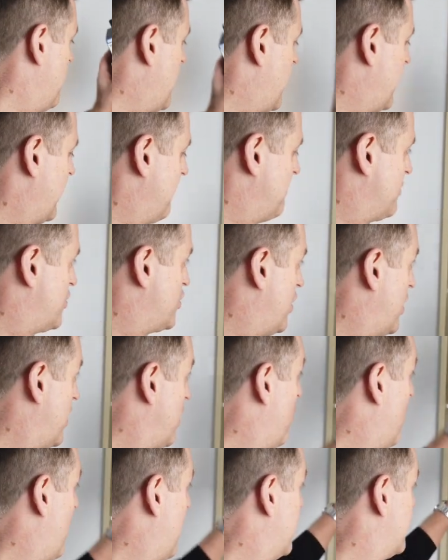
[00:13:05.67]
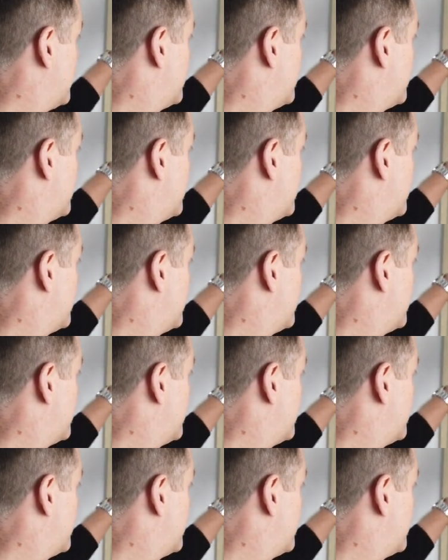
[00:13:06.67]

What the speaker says: And let me show you why